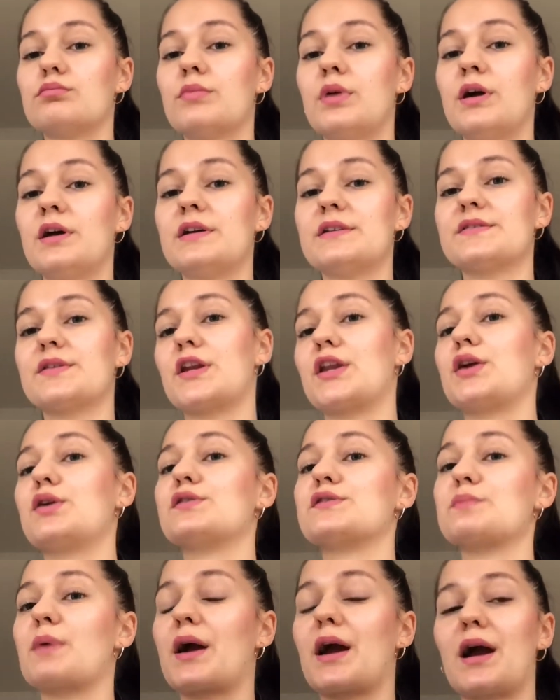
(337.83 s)
it's funny
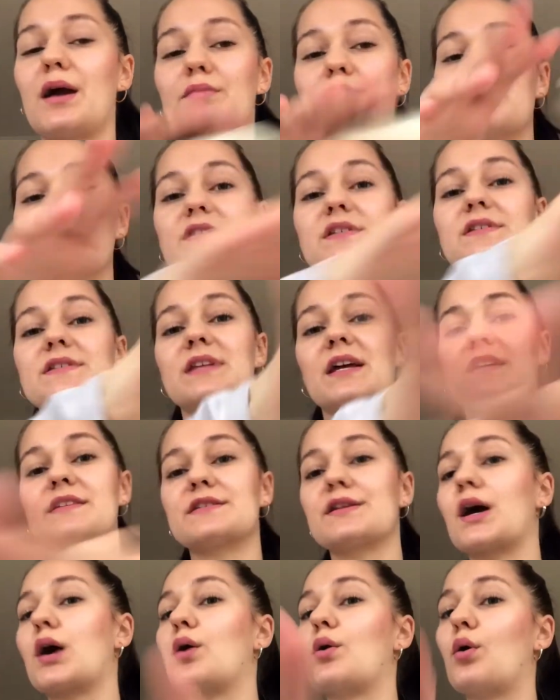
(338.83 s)
because my camera is like
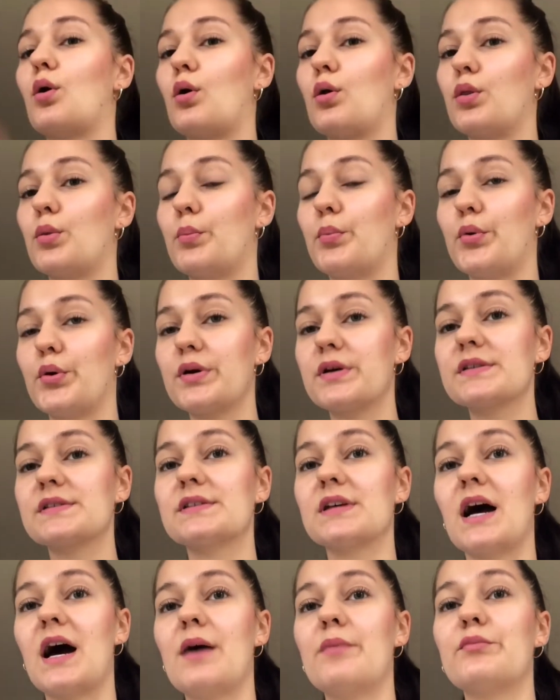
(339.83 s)
stuck on all the
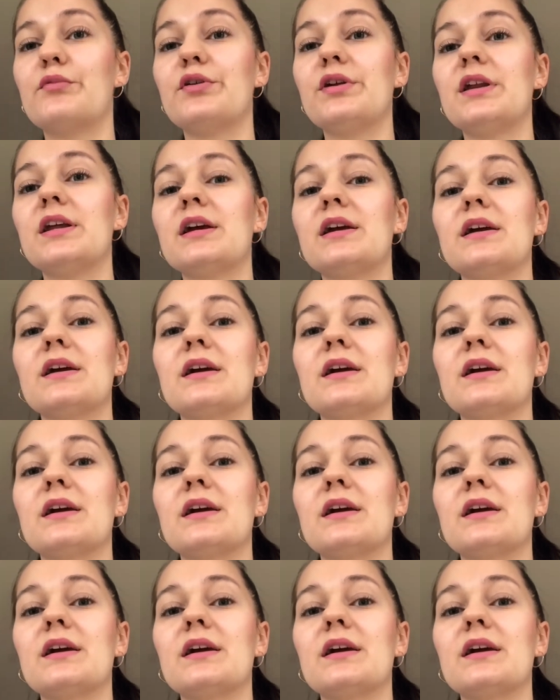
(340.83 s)
books that I'm reading